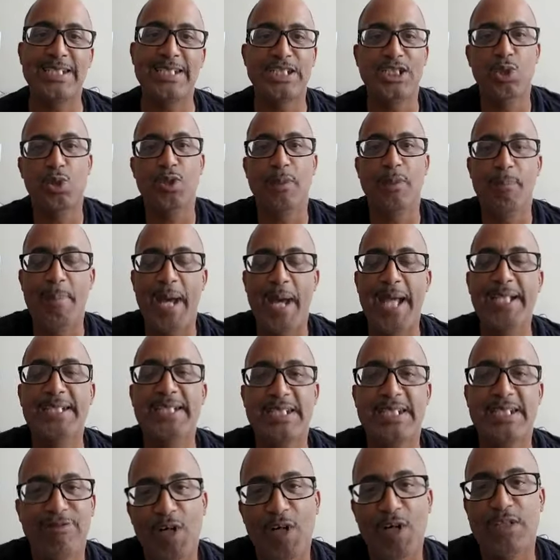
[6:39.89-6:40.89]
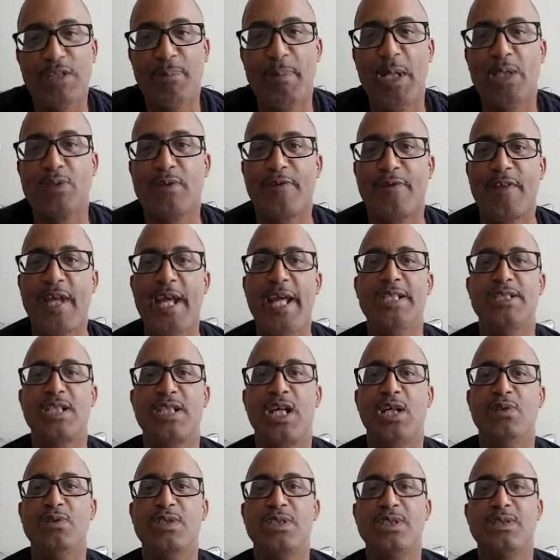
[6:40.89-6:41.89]
that's doing the basic fundamental things,
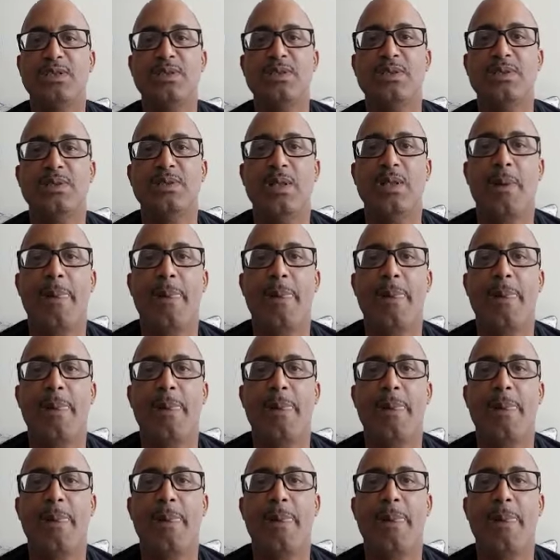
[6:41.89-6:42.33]
coach.